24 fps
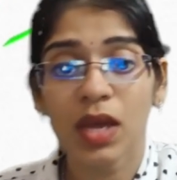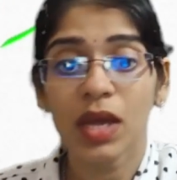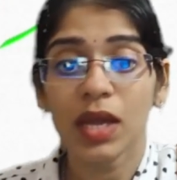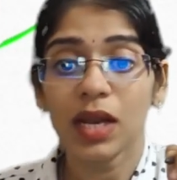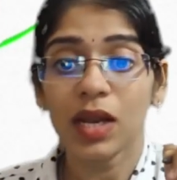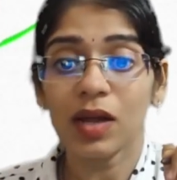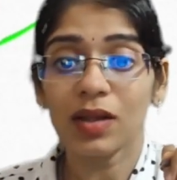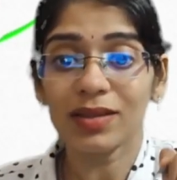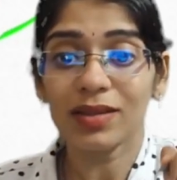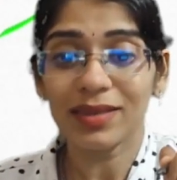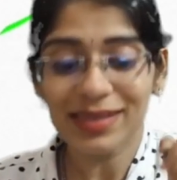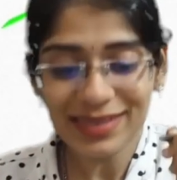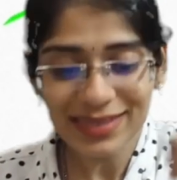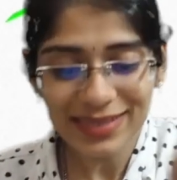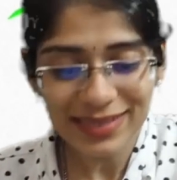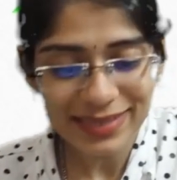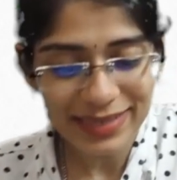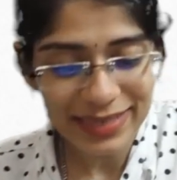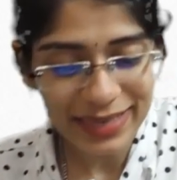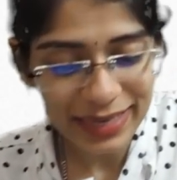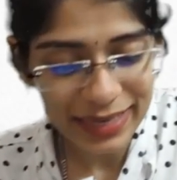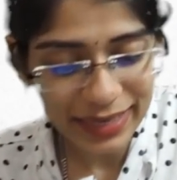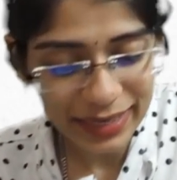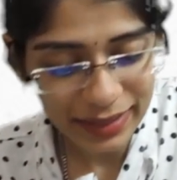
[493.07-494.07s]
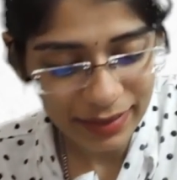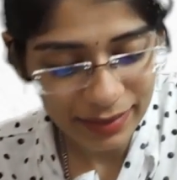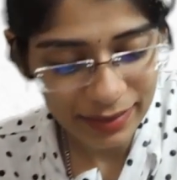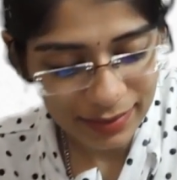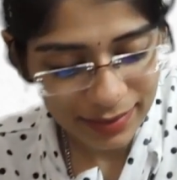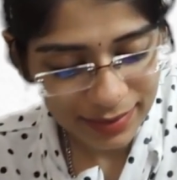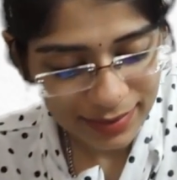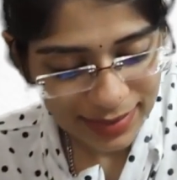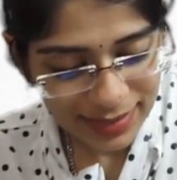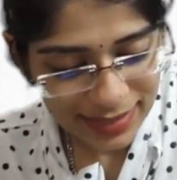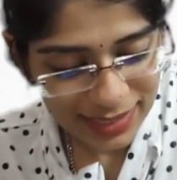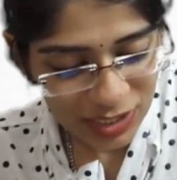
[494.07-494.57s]
Now this
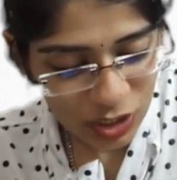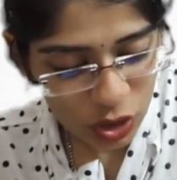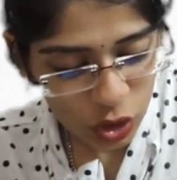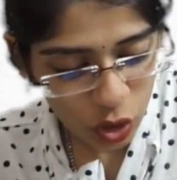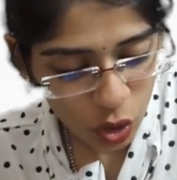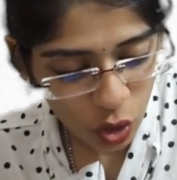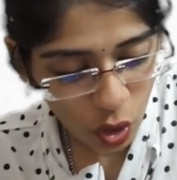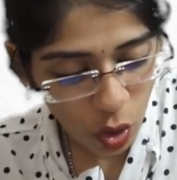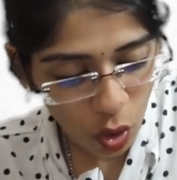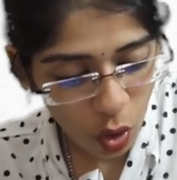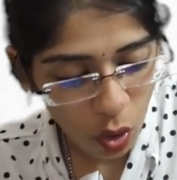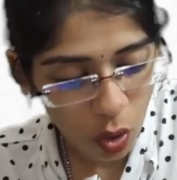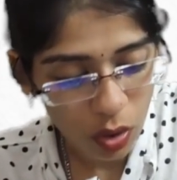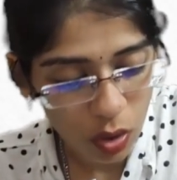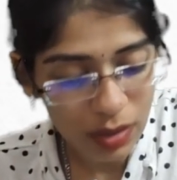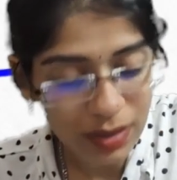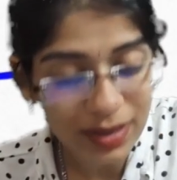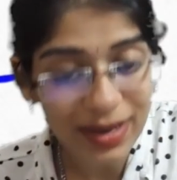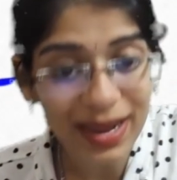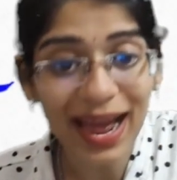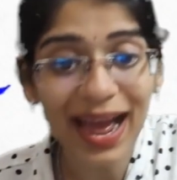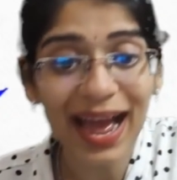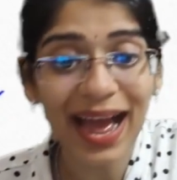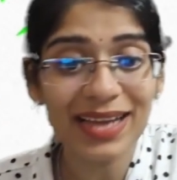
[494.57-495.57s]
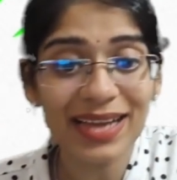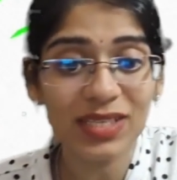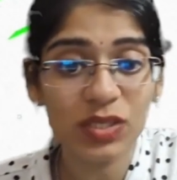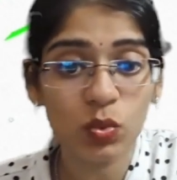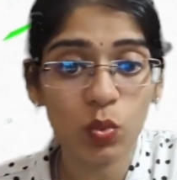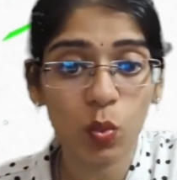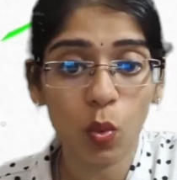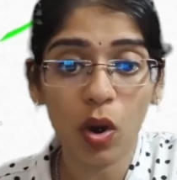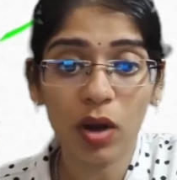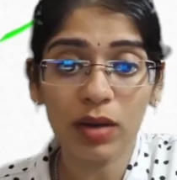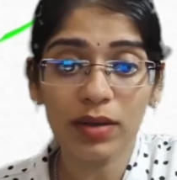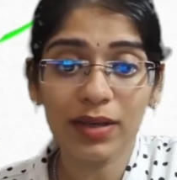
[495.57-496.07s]
layer is called as
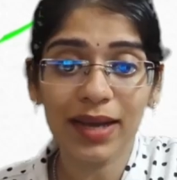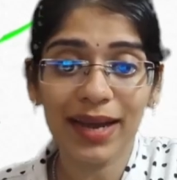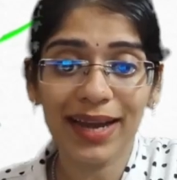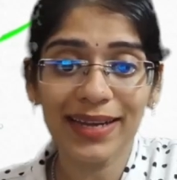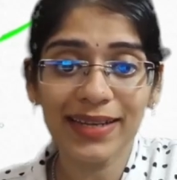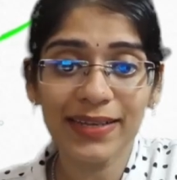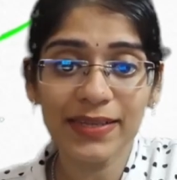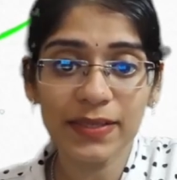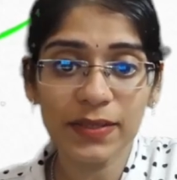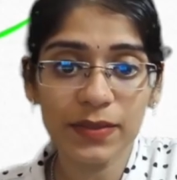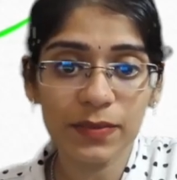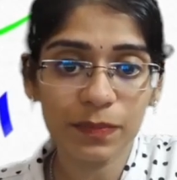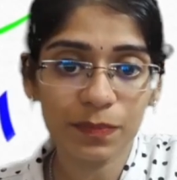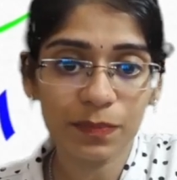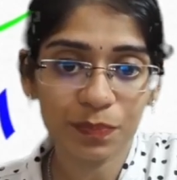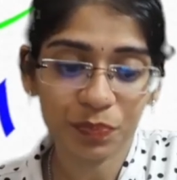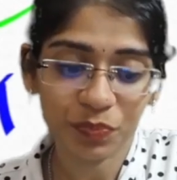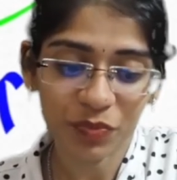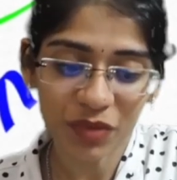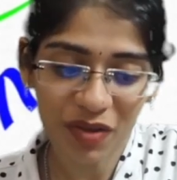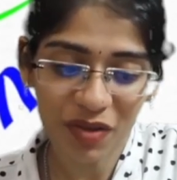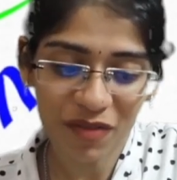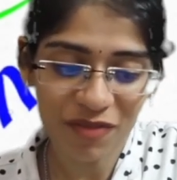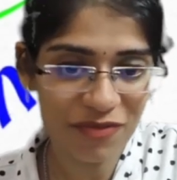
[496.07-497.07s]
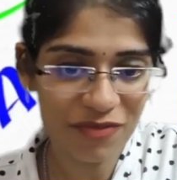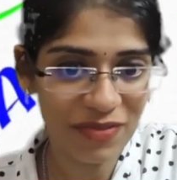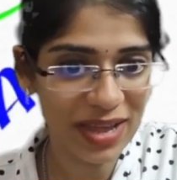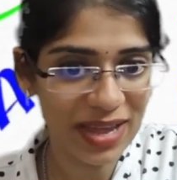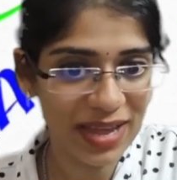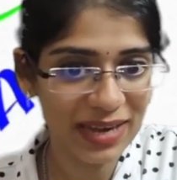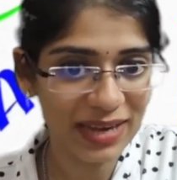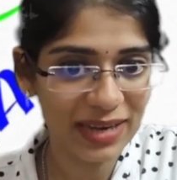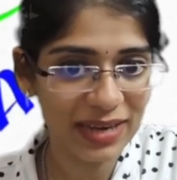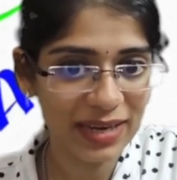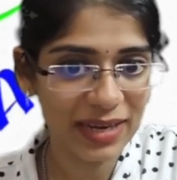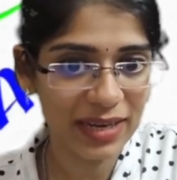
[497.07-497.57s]
what, guys?
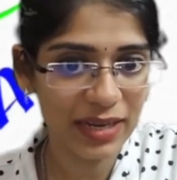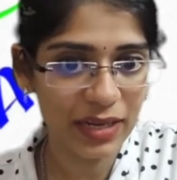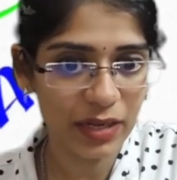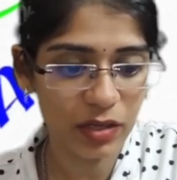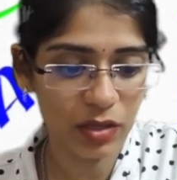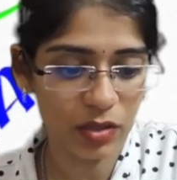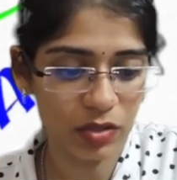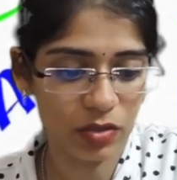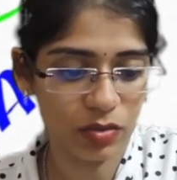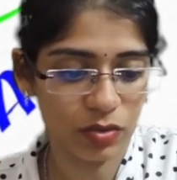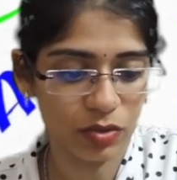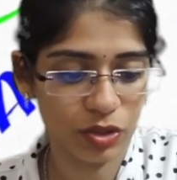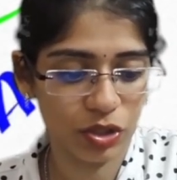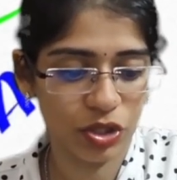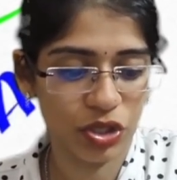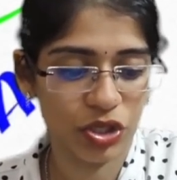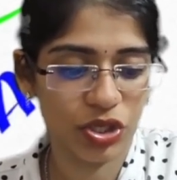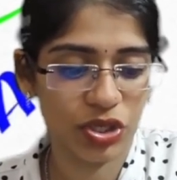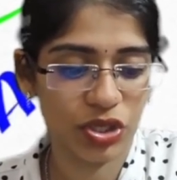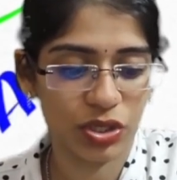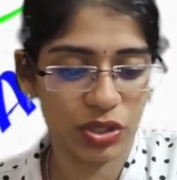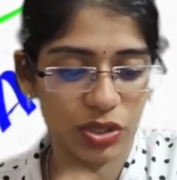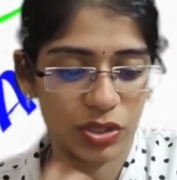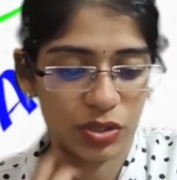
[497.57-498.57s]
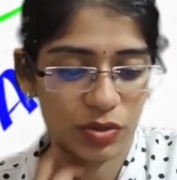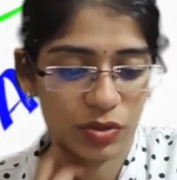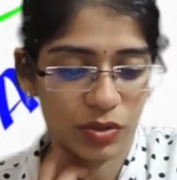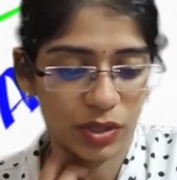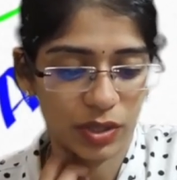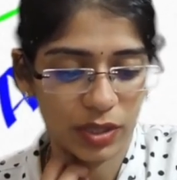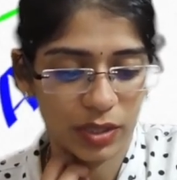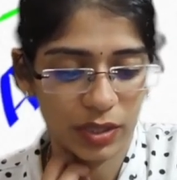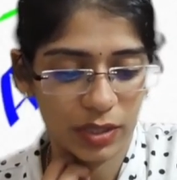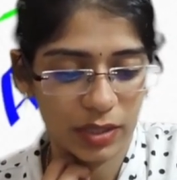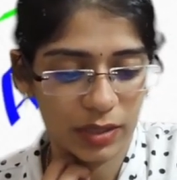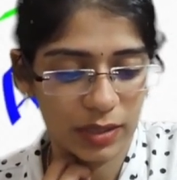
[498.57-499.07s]
Very good.
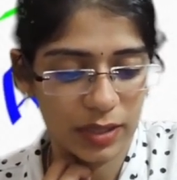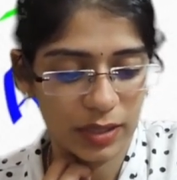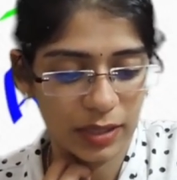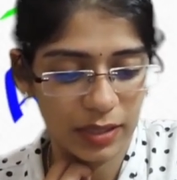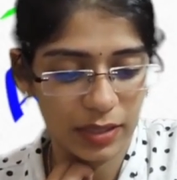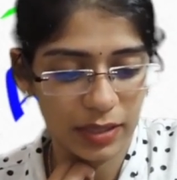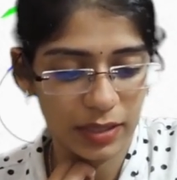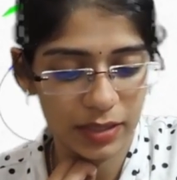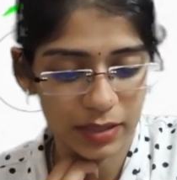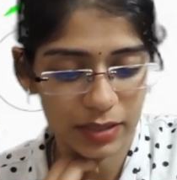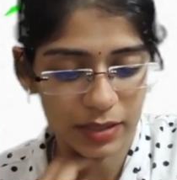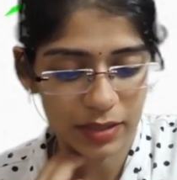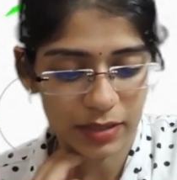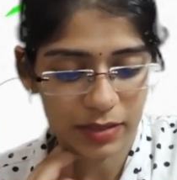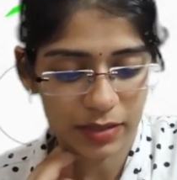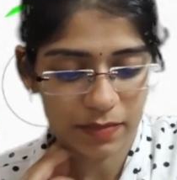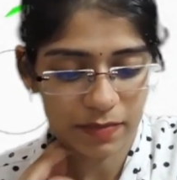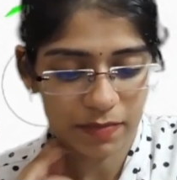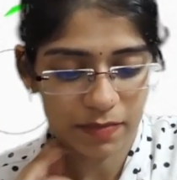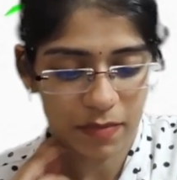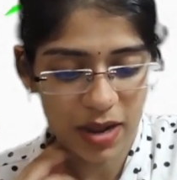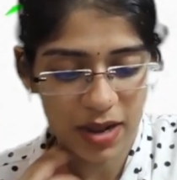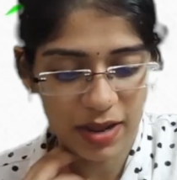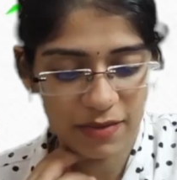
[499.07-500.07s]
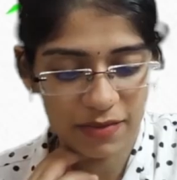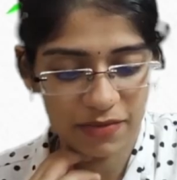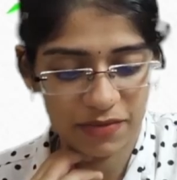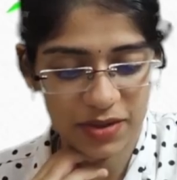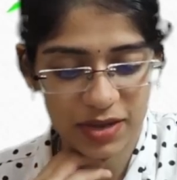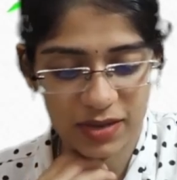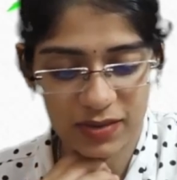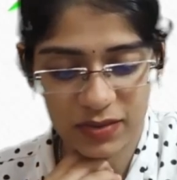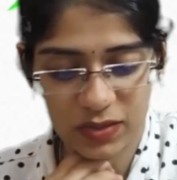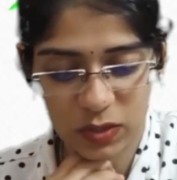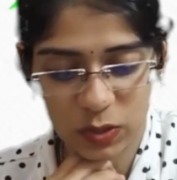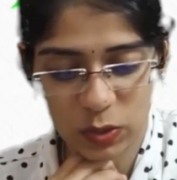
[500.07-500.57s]
Okay, there my
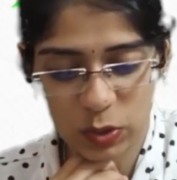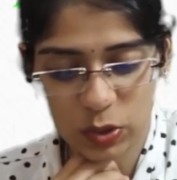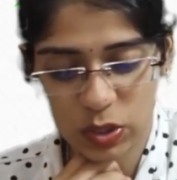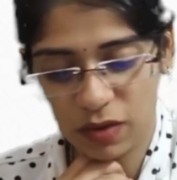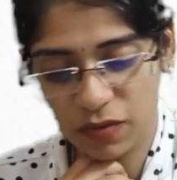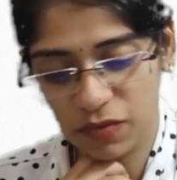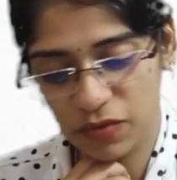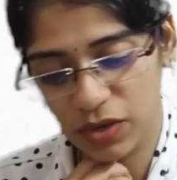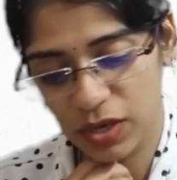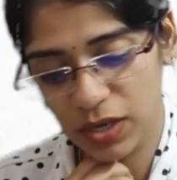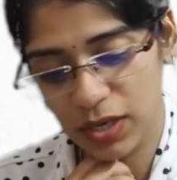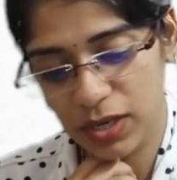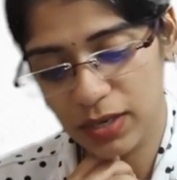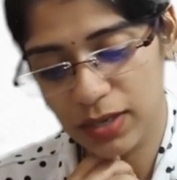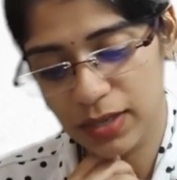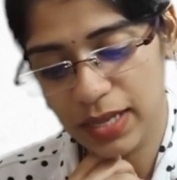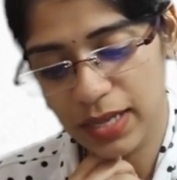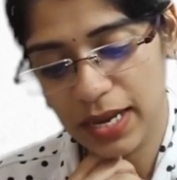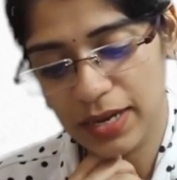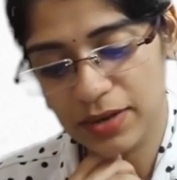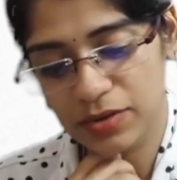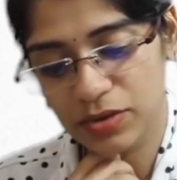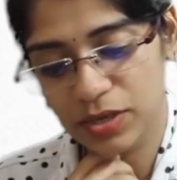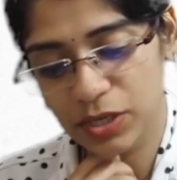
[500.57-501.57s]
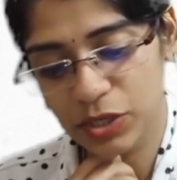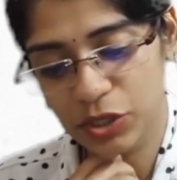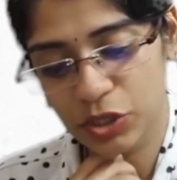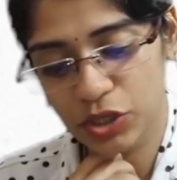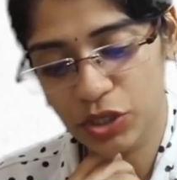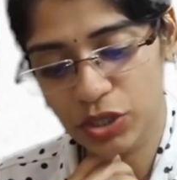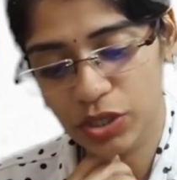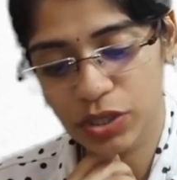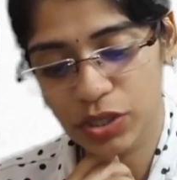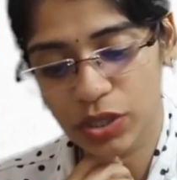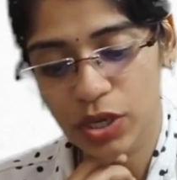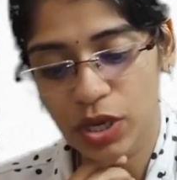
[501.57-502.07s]
face is covering that
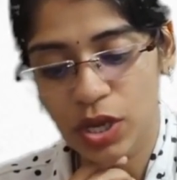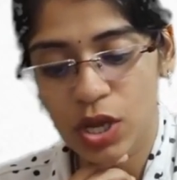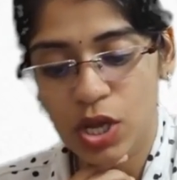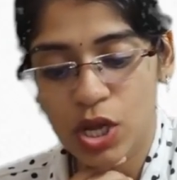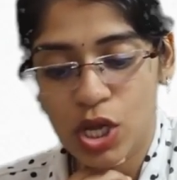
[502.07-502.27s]
region.